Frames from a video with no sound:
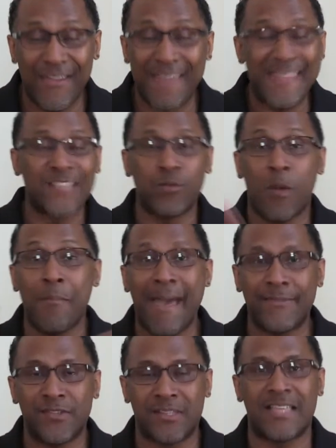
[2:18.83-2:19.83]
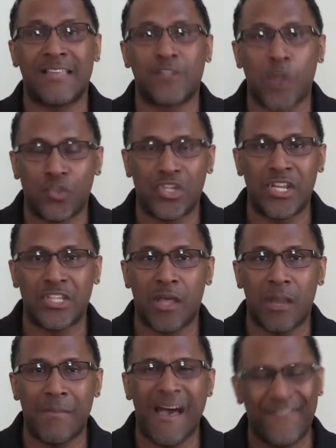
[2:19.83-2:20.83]
And that's what Map Success Coaching is
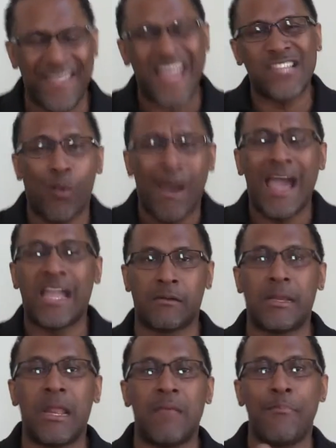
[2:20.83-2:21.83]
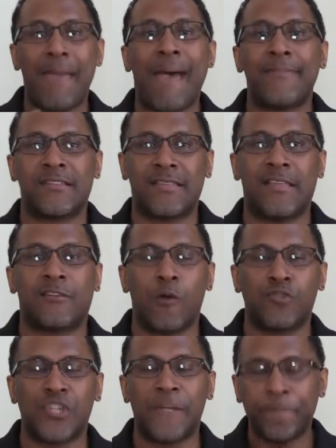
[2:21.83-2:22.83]
all about. That's why I created Map Success
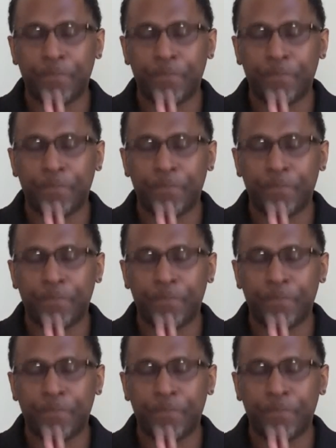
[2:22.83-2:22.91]
Coaching,